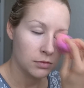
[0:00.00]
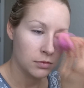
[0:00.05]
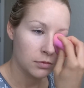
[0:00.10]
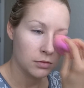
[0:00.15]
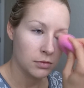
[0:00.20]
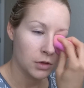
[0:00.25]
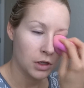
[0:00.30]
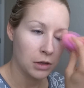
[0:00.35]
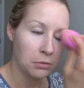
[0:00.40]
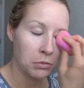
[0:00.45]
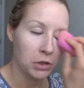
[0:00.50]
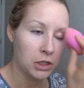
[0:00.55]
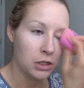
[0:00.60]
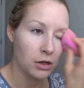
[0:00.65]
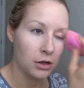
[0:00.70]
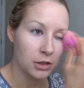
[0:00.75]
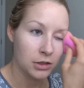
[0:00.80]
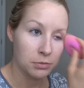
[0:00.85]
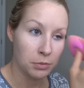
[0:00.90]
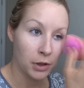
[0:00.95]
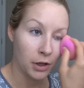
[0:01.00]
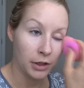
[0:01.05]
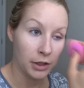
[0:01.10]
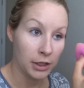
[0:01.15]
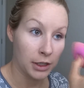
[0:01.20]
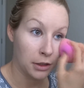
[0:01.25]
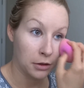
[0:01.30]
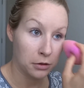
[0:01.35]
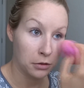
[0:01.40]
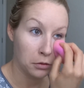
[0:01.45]
and my dog's
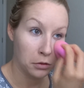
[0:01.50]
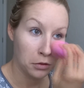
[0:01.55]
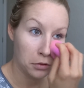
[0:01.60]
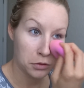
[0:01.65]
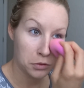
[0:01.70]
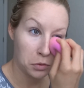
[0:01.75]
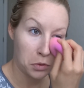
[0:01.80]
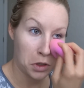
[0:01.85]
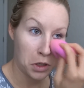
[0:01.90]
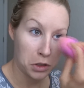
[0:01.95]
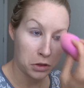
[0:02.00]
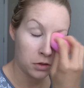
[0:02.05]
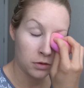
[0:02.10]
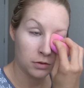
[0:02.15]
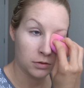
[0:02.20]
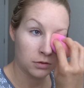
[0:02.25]
barking at who knows what.